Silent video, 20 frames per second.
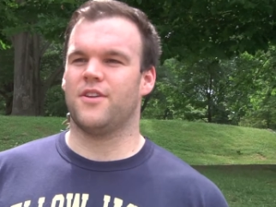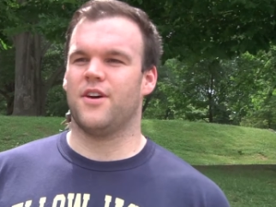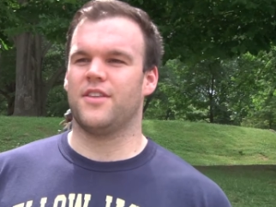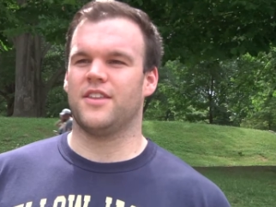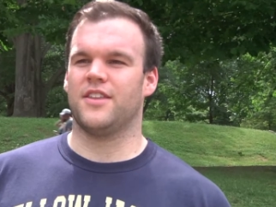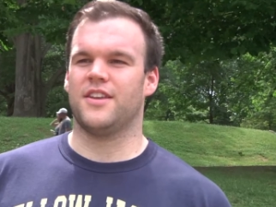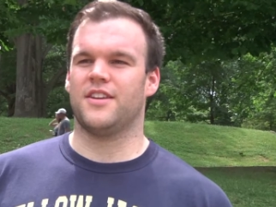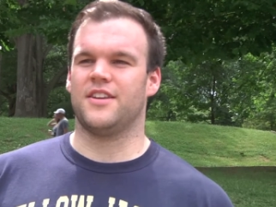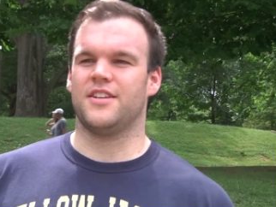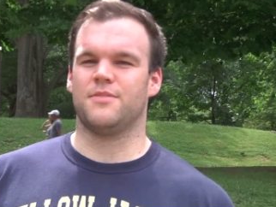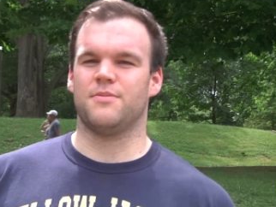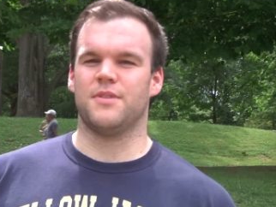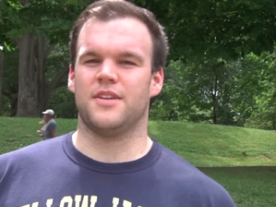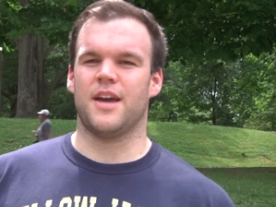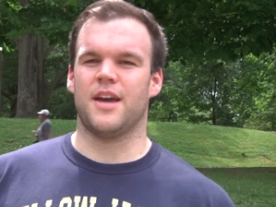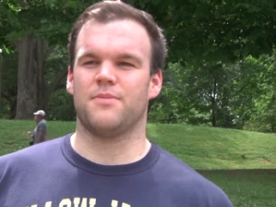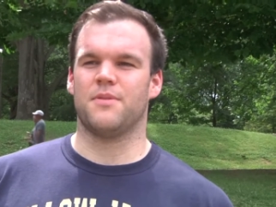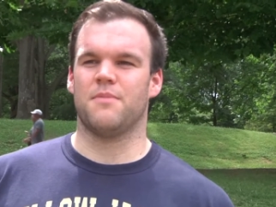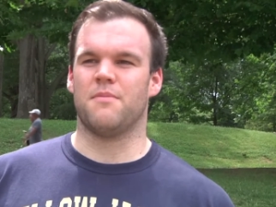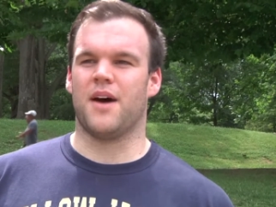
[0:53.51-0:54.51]
So I think that needs to be
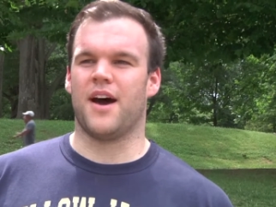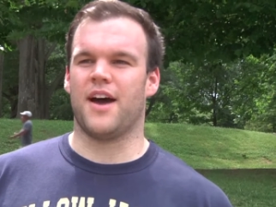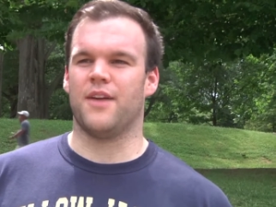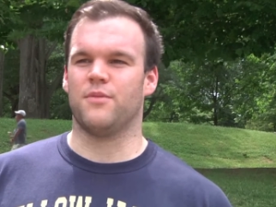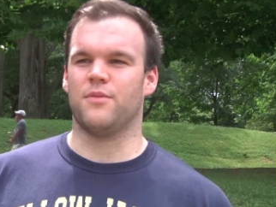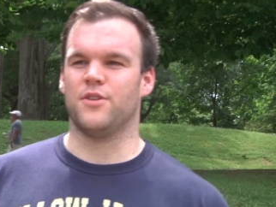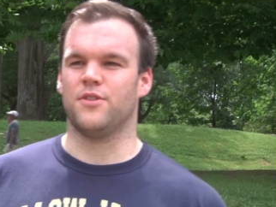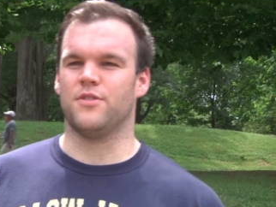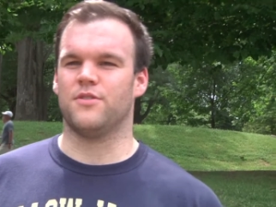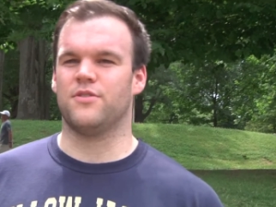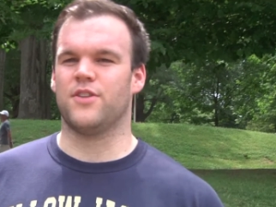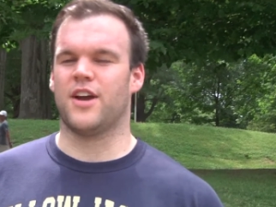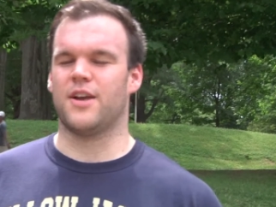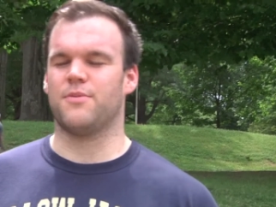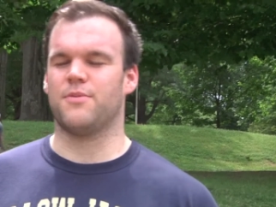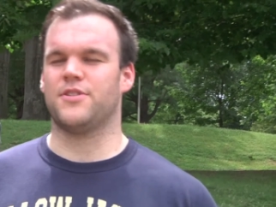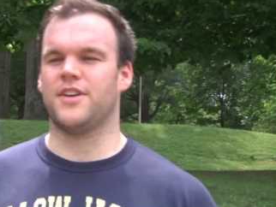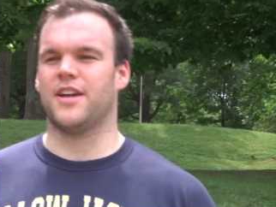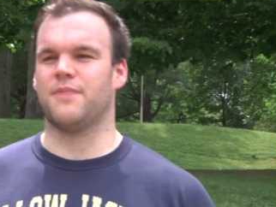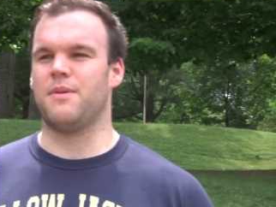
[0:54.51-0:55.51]
kept in mind when you're trying
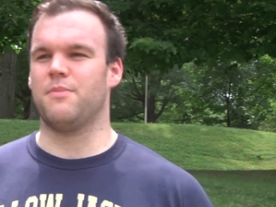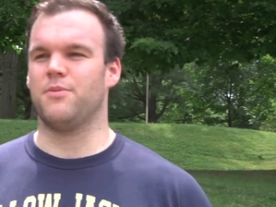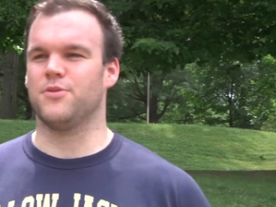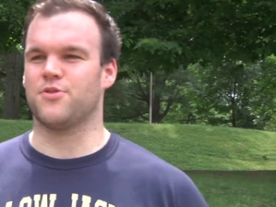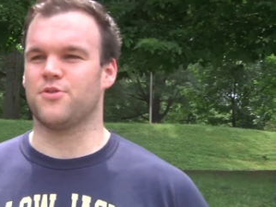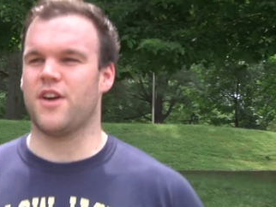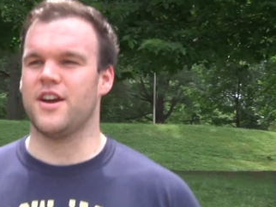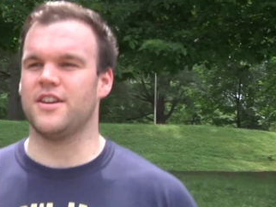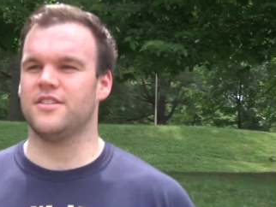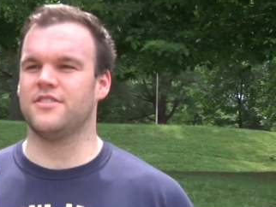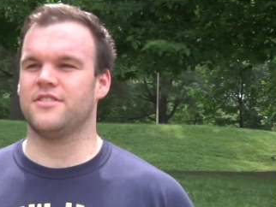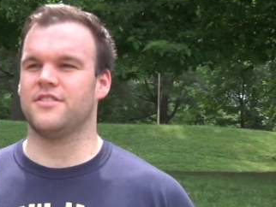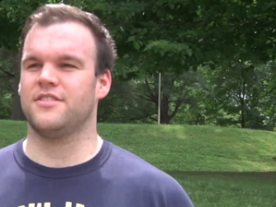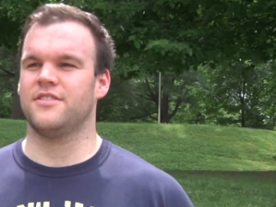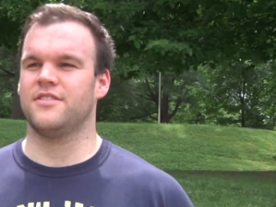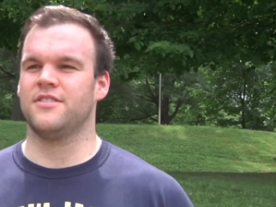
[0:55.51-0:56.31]
to protect people's rights.